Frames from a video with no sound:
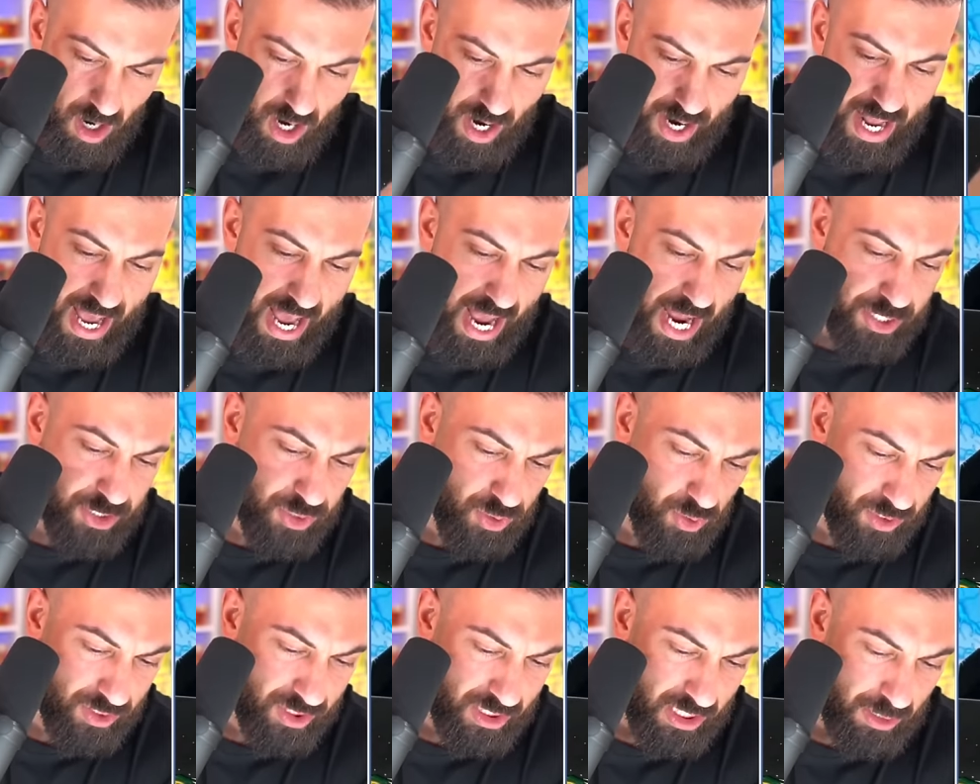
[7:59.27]
All right,
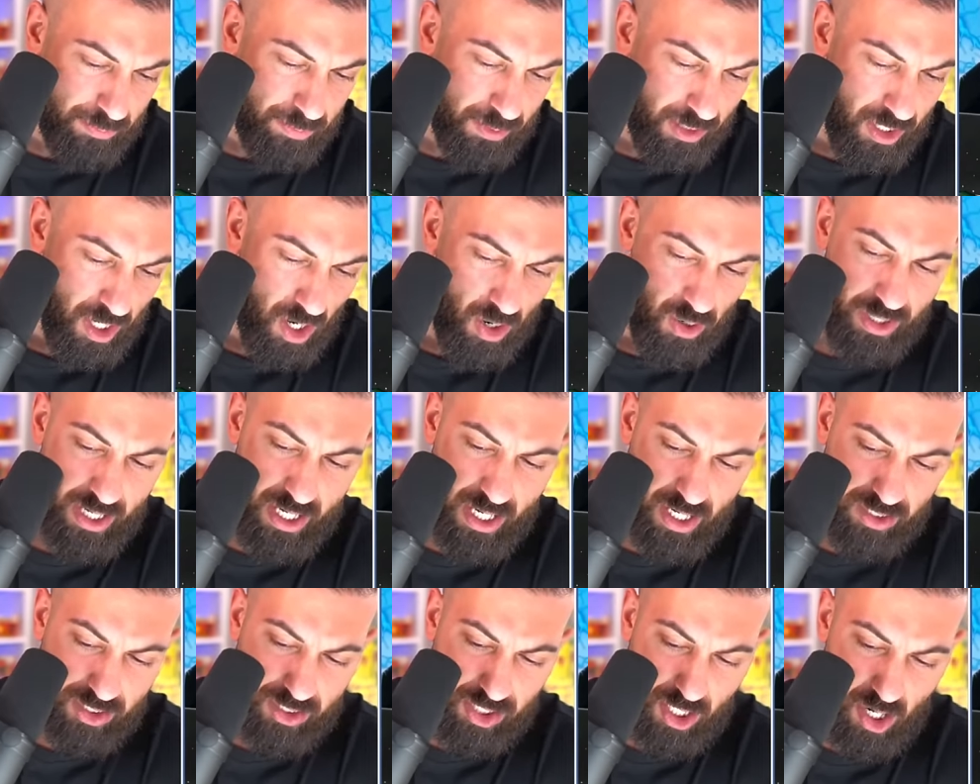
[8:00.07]
Astral, let's keep it going
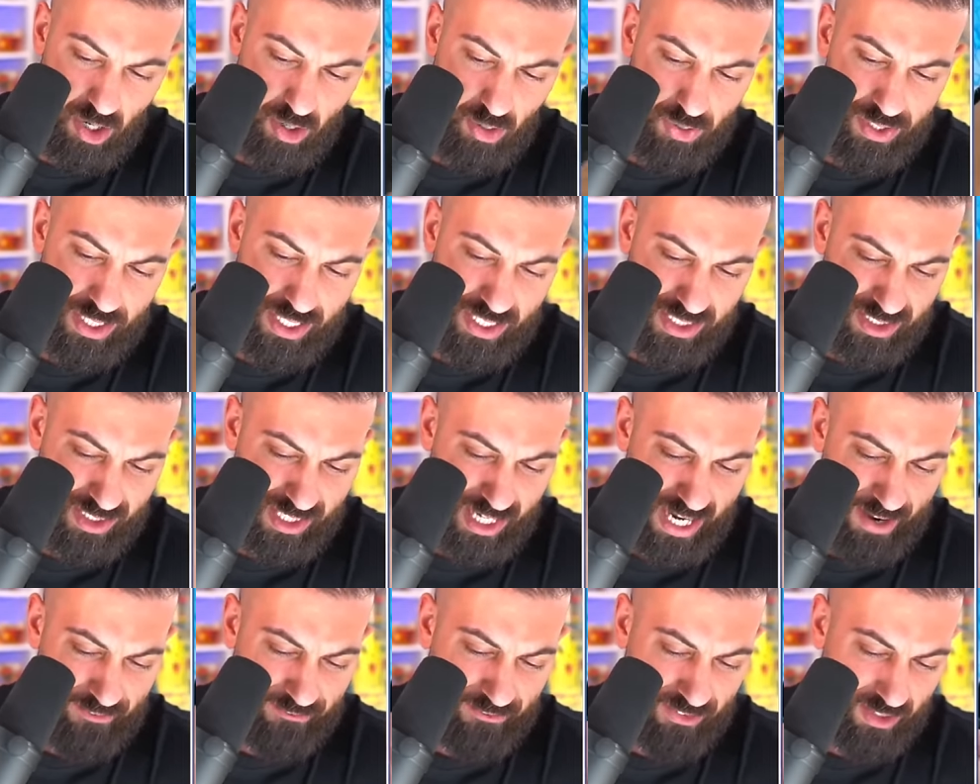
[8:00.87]
here. So these,
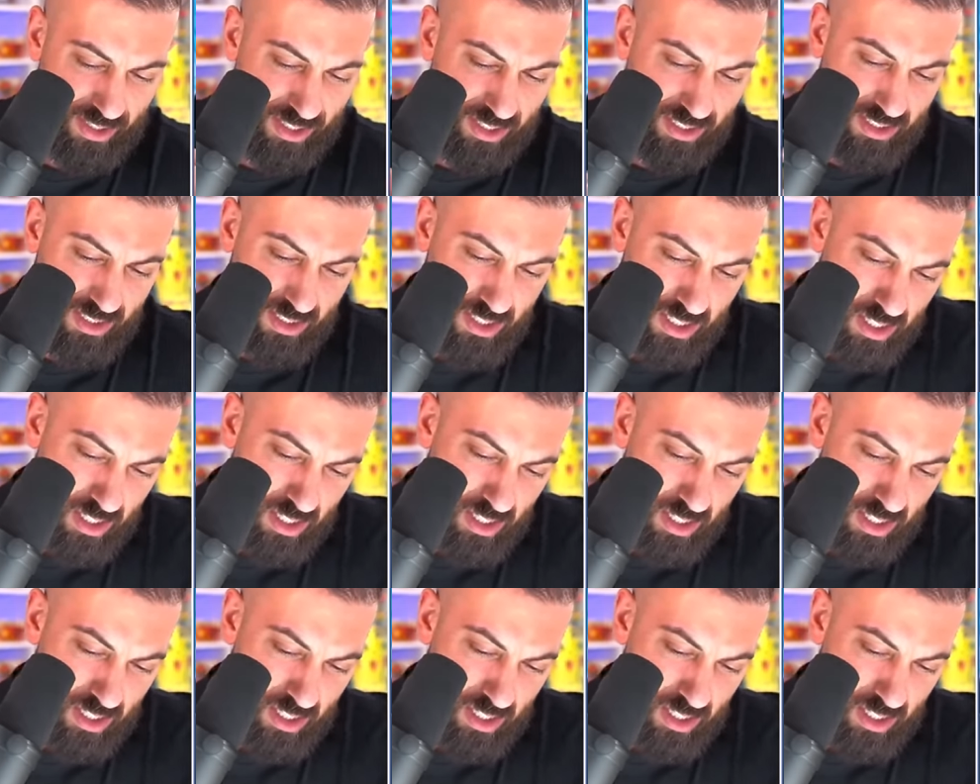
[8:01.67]
I feel like,